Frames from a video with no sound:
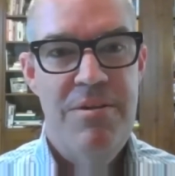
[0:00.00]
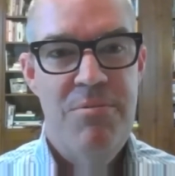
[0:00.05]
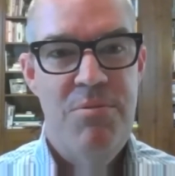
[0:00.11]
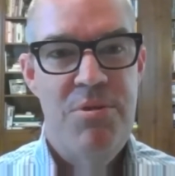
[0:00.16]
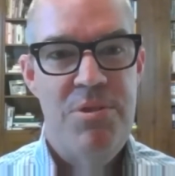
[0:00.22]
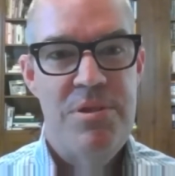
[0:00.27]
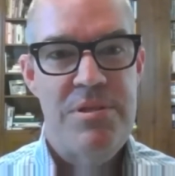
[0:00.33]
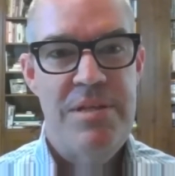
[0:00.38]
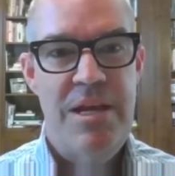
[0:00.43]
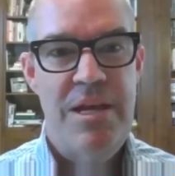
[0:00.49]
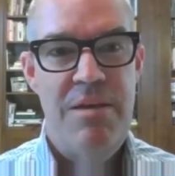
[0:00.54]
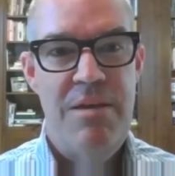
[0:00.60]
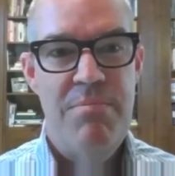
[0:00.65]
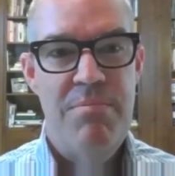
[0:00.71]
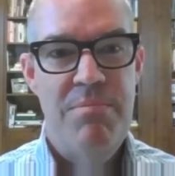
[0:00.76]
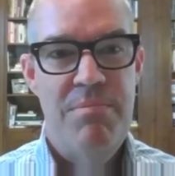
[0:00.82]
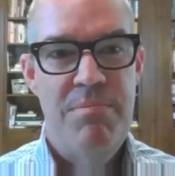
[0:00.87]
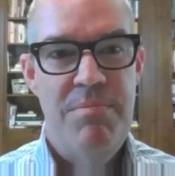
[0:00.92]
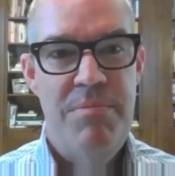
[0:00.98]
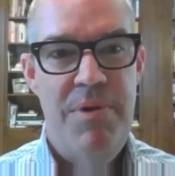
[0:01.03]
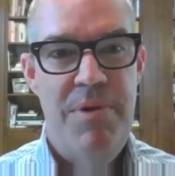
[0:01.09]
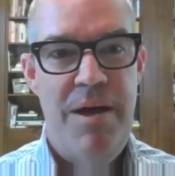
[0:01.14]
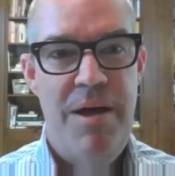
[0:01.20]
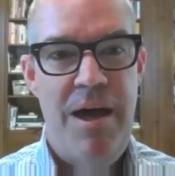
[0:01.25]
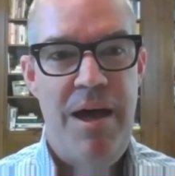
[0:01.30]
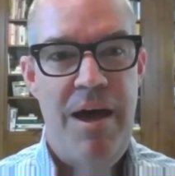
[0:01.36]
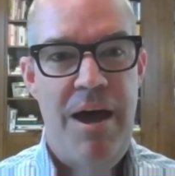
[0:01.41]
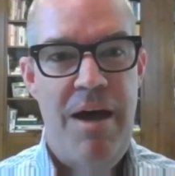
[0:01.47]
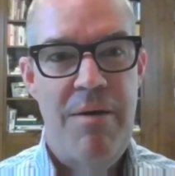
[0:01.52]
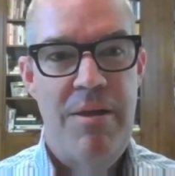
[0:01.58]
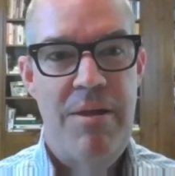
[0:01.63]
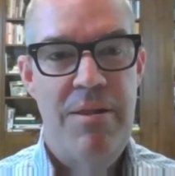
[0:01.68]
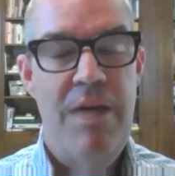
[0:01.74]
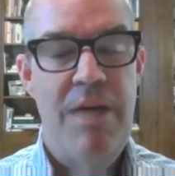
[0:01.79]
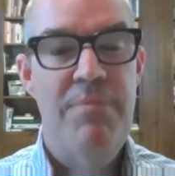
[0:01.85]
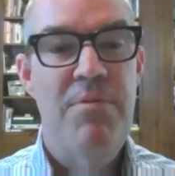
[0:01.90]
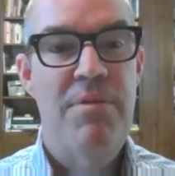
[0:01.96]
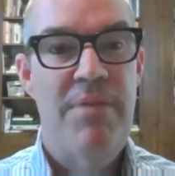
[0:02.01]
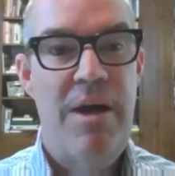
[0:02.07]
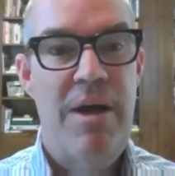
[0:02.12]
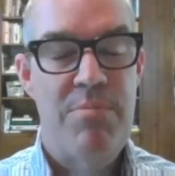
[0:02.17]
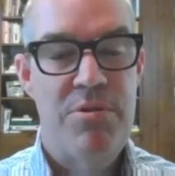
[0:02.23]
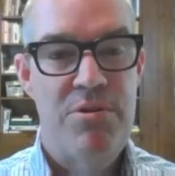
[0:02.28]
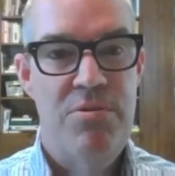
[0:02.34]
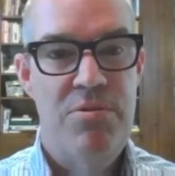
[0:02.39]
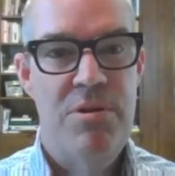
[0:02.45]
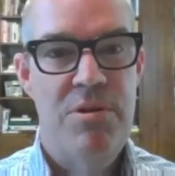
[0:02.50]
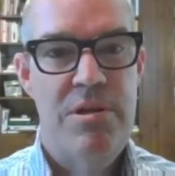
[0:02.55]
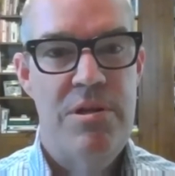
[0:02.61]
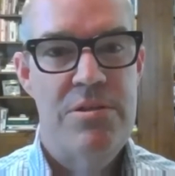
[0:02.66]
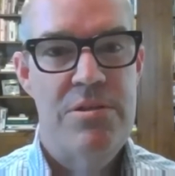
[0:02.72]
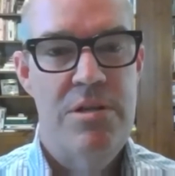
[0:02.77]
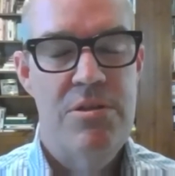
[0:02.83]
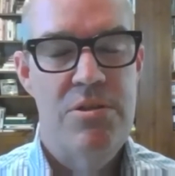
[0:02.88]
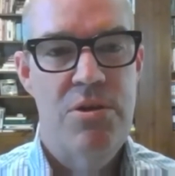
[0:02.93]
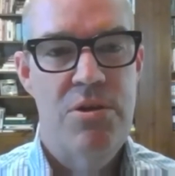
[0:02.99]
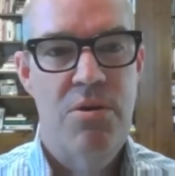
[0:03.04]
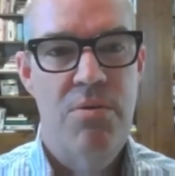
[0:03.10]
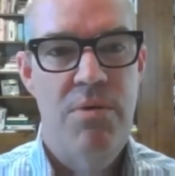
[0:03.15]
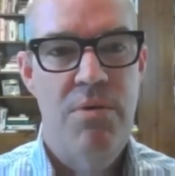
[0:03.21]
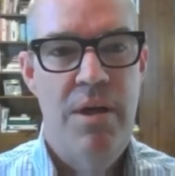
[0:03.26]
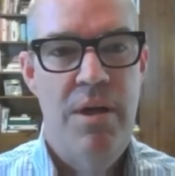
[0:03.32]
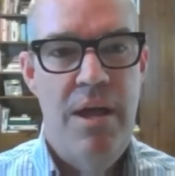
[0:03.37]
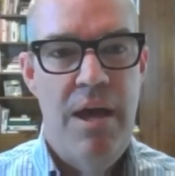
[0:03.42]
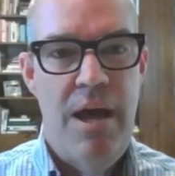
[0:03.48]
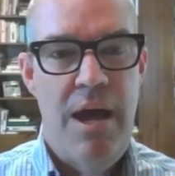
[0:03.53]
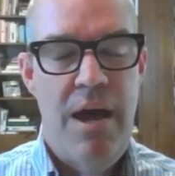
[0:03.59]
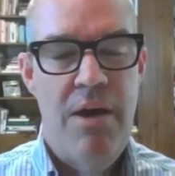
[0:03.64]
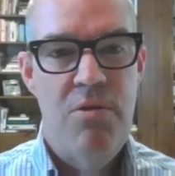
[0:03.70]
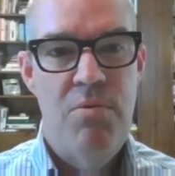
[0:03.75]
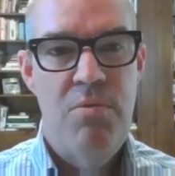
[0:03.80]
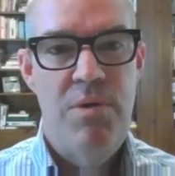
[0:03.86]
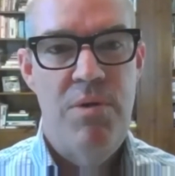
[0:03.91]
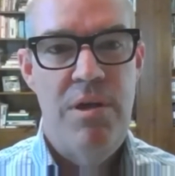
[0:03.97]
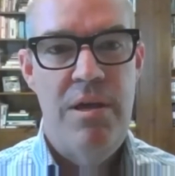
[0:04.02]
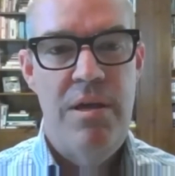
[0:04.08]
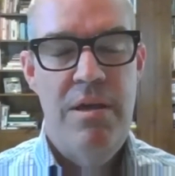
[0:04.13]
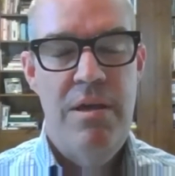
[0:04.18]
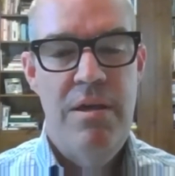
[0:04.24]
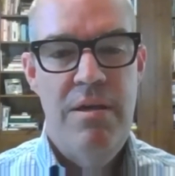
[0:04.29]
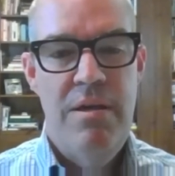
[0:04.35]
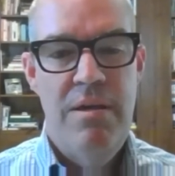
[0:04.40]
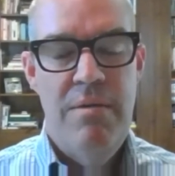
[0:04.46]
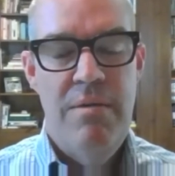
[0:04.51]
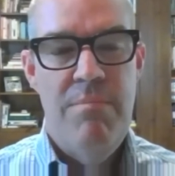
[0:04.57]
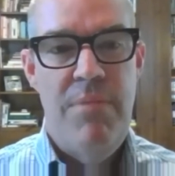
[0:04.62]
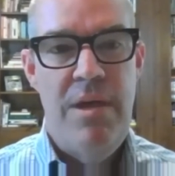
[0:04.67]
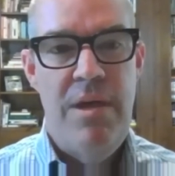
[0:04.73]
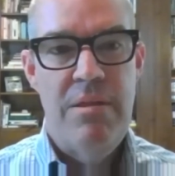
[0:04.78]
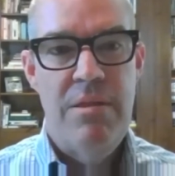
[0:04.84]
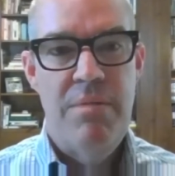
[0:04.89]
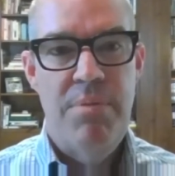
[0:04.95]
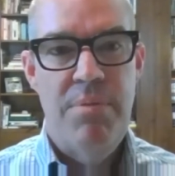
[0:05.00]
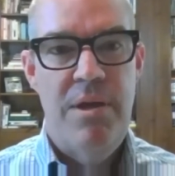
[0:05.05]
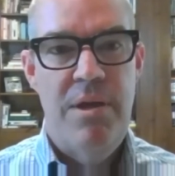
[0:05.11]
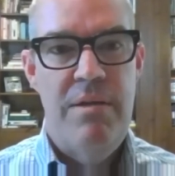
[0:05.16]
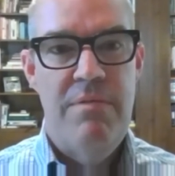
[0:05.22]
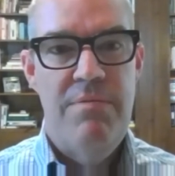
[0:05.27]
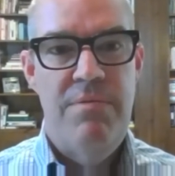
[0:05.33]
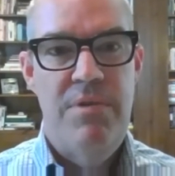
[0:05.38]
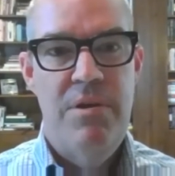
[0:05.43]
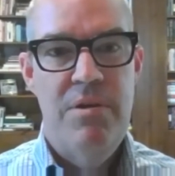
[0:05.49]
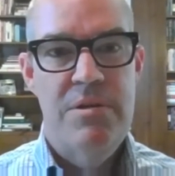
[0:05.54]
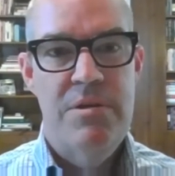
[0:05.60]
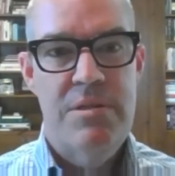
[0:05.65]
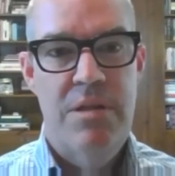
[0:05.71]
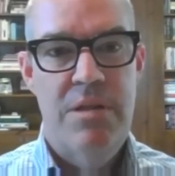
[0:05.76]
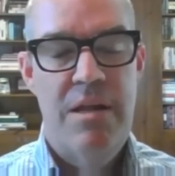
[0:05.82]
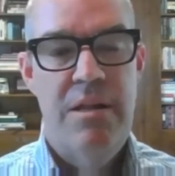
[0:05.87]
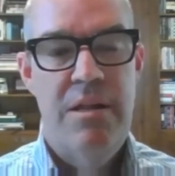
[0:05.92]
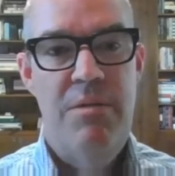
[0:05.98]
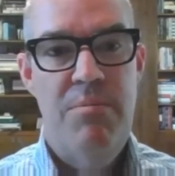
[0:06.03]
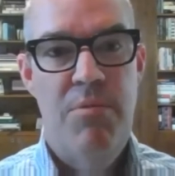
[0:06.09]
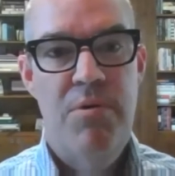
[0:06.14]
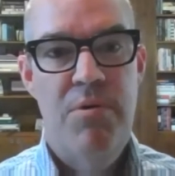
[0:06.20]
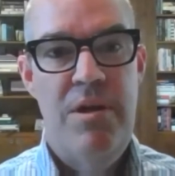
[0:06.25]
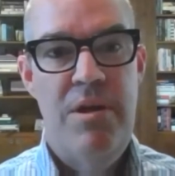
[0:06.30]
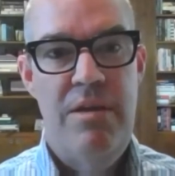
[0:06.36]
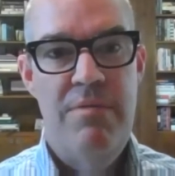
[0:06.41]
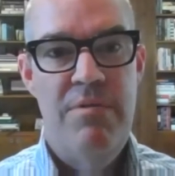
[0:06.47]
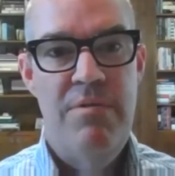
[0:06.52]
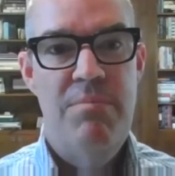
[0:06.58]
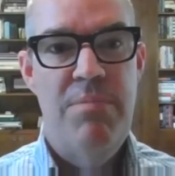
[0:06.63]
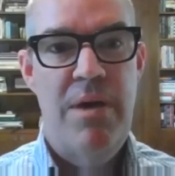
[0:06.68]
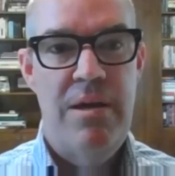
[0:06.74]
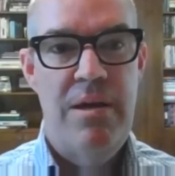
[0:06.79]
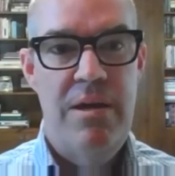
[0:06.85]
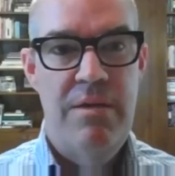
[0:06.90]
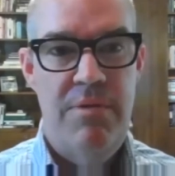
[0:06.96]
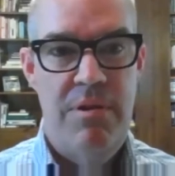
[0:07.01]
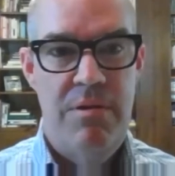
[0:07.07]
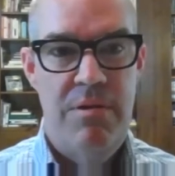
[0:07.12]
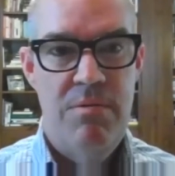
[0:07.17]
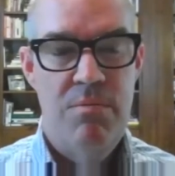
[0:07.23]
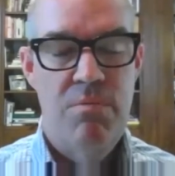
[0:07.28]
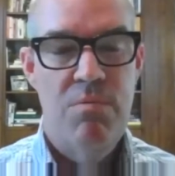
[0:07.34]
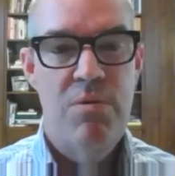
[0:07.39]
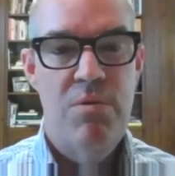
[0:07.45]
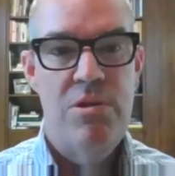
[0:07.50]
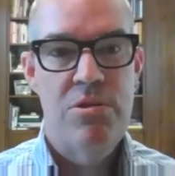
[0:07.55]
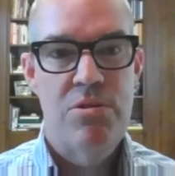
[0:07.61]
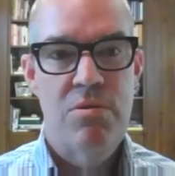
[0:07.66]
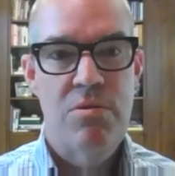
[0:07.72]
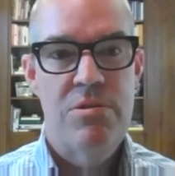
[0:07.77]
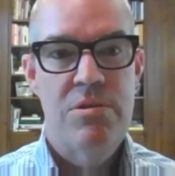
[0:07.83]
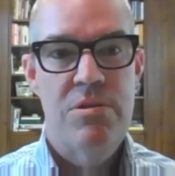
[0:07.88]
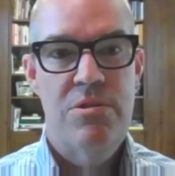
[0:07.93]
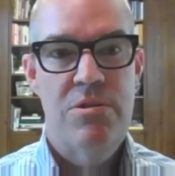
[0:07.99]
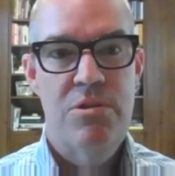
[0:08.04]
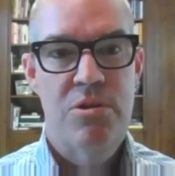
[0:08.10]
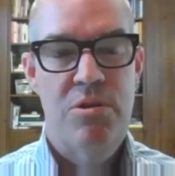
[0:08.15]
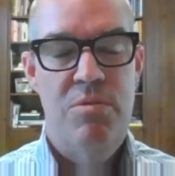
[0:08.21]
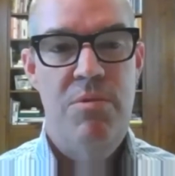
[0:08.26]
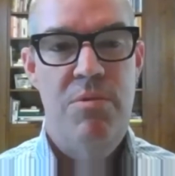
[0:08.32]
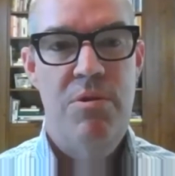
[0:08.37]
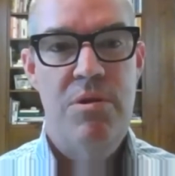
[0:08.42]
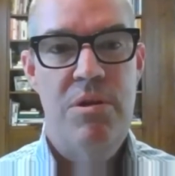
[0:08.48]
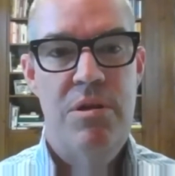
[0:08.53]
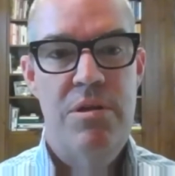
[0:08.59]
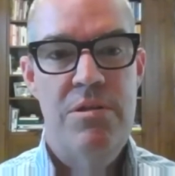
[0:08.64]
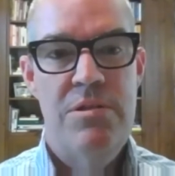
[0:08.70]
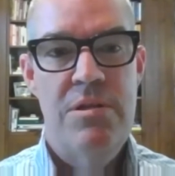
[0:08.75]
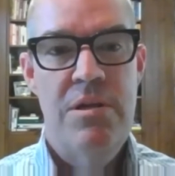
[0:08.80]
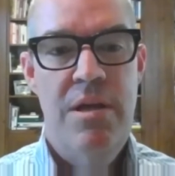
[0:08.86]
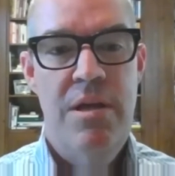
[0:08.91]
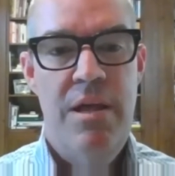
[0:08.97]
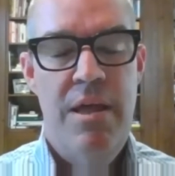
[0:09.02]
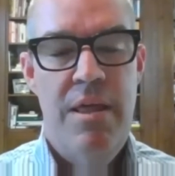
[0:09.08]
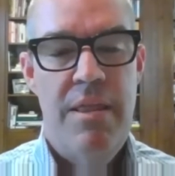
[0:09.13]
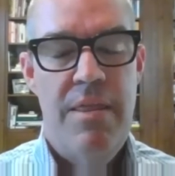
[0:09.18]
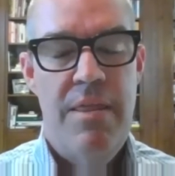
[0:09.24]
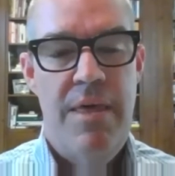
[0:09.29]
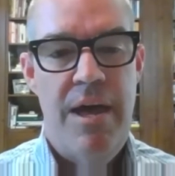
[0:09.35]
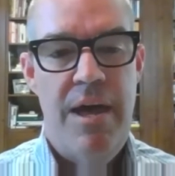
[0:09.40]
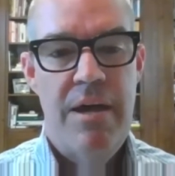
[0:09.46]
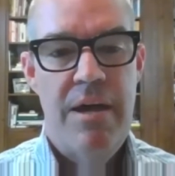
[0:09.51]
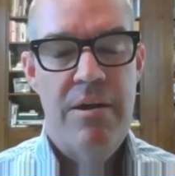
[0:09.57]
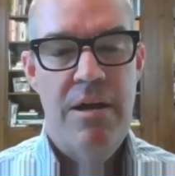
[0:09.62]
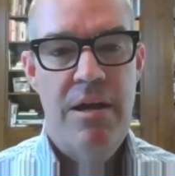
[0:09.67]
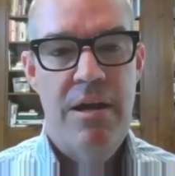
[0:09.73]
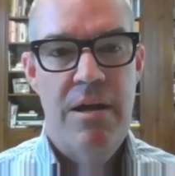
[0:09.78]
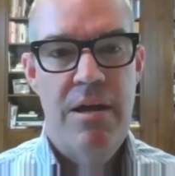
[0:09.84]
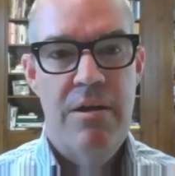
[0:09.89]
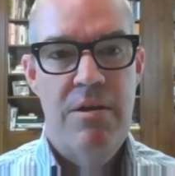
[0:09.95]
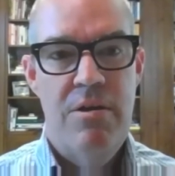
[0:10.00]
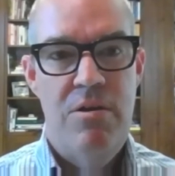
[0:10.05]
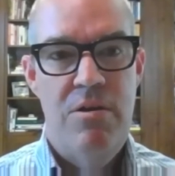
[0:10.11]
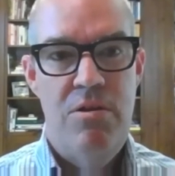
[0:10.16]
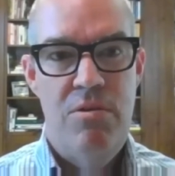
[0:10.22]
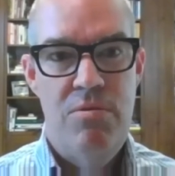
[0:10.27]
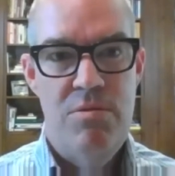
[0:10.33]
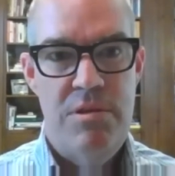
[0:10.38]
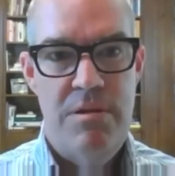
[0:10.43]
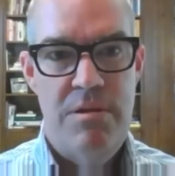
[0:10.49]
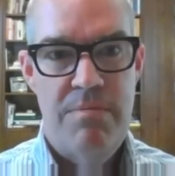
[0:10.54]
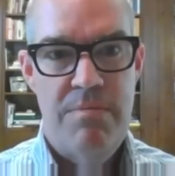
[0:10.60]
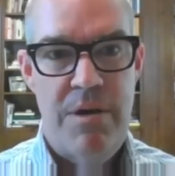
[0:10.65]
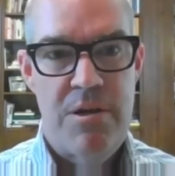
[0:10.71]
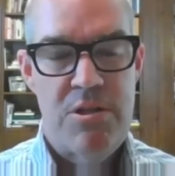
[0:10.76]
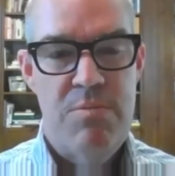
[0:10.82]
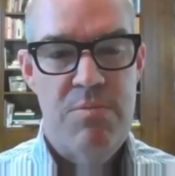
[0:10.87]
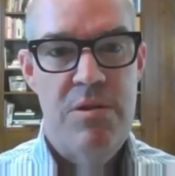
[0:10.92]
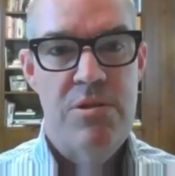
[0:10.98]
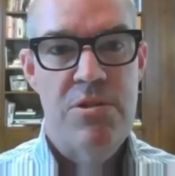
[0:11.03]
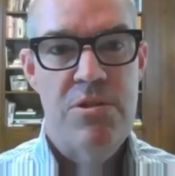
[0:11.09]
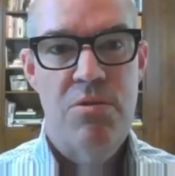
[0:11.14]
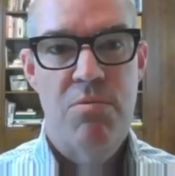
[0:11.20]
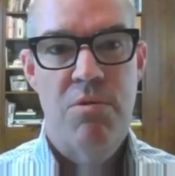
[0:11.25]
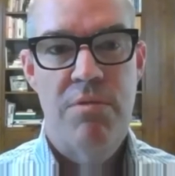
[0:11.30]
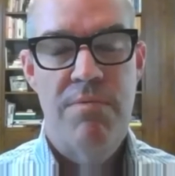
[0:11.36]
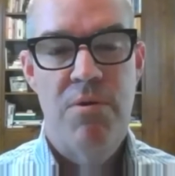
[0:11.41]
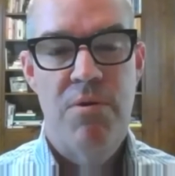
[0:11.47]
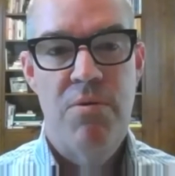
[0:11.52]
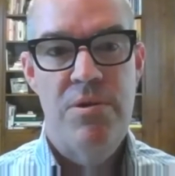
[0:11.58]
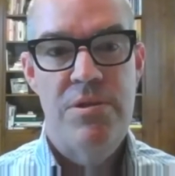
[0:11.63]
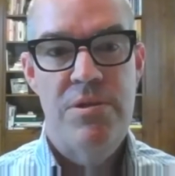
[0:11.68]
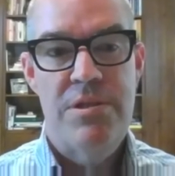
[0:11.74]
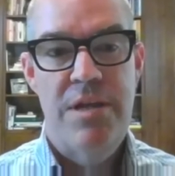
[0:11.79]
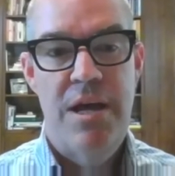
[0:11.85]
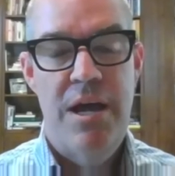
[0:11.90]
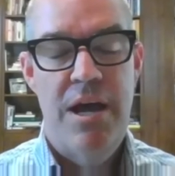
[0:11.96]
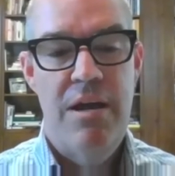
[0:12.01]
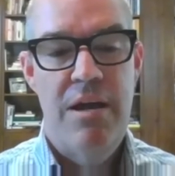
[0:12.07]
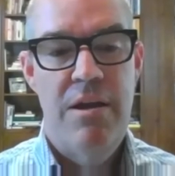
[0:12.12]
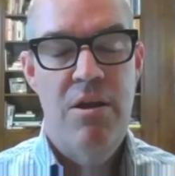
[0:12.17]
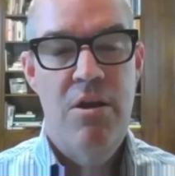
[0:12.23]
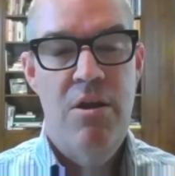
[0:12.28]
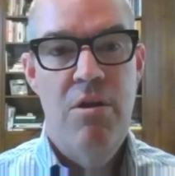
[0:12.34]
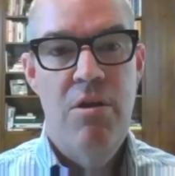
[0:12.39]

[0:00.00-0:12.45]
with the same level of opportunities. And so how do we make the playing field slightly more even by giving resources to communities that can use the investments? So we're focused on